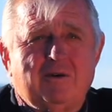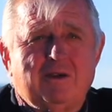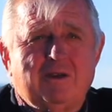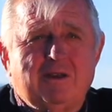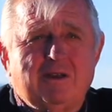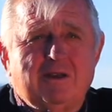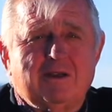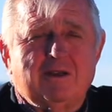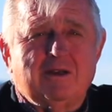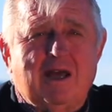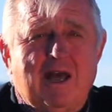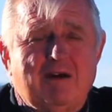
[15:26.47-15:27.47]
and
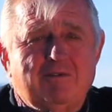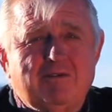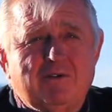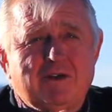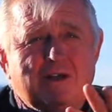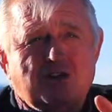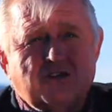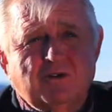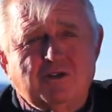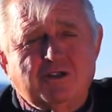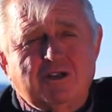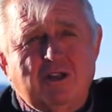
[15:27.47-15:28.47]
half of it gets
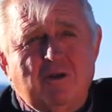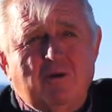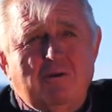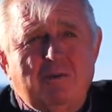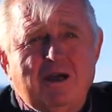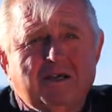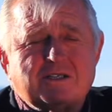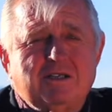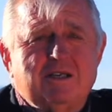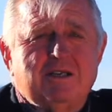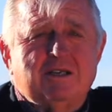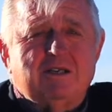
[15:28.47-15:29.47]
used in the lower basin
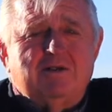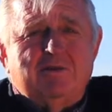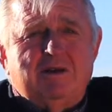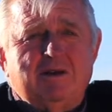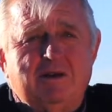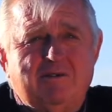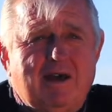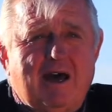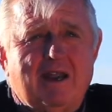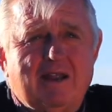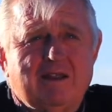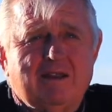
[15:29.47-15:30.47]
in
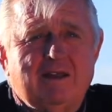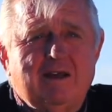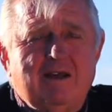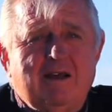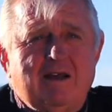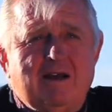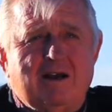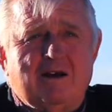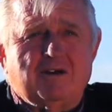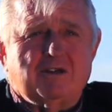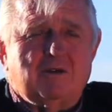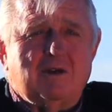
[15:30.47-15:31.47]
Nevada,
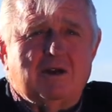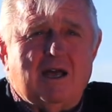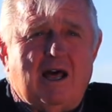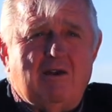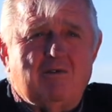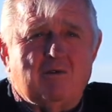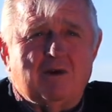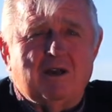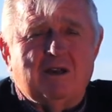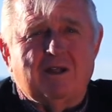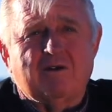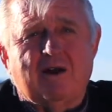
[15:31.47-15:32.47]
Arizona, and California,
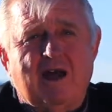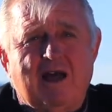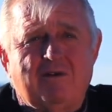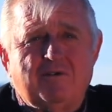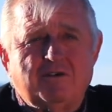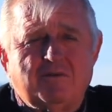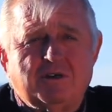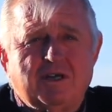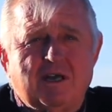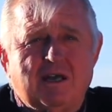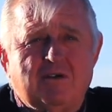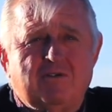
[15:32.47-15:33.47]
and the other half is
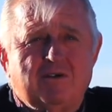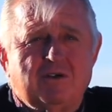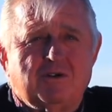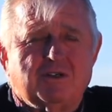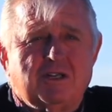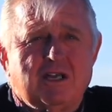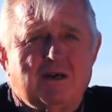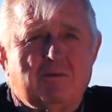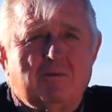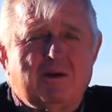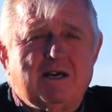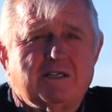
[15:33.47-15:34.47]
retained for use in the upper
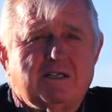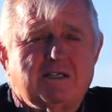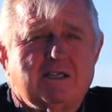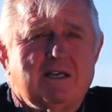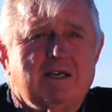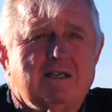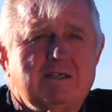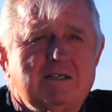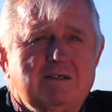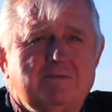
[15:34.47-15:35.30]
basin states.